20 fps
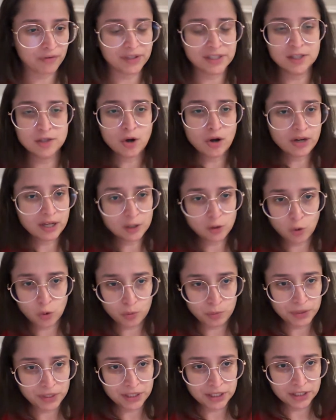It's not an
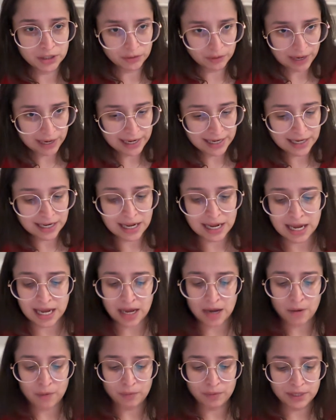OPD, right?
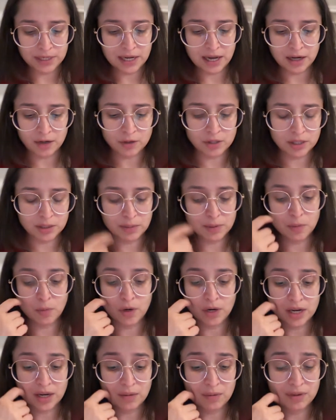We are going to be
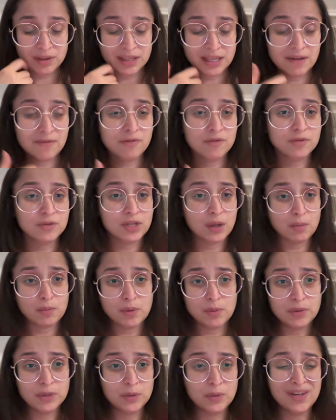working with them for
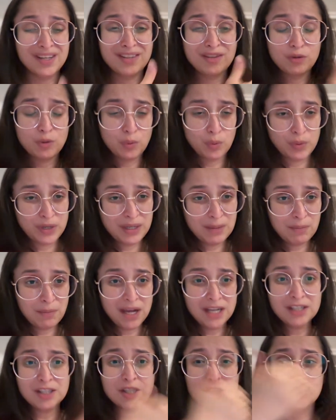somewhere between 3
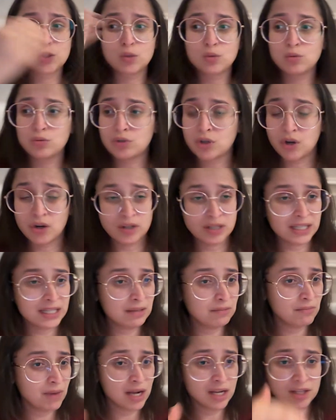months to
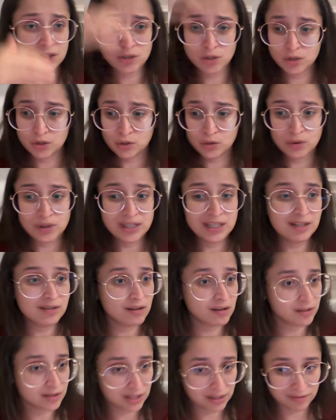13 months or 3
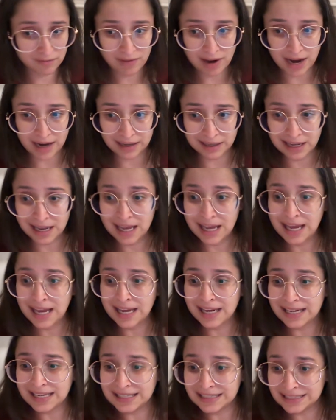years, in fact.
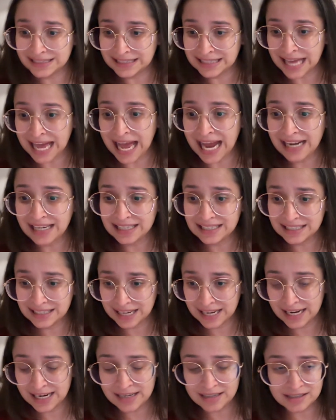In that
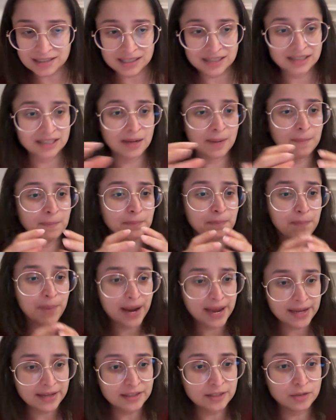case, the
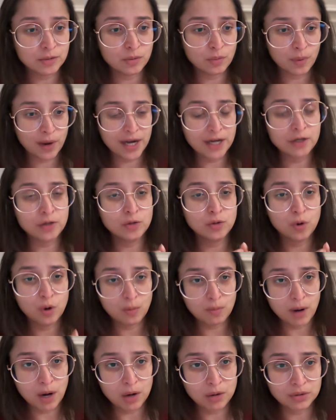best way to go
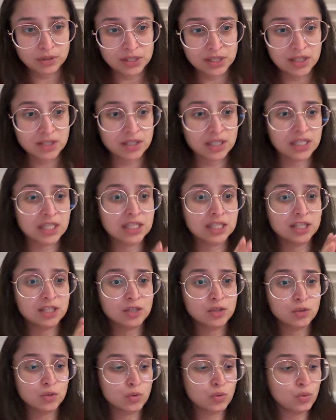about this is
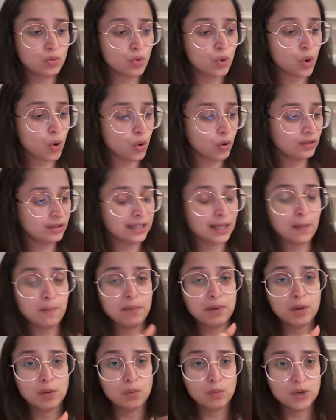to hook
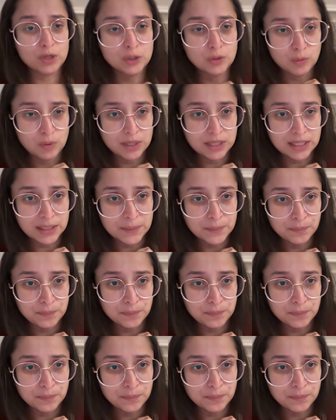them visually.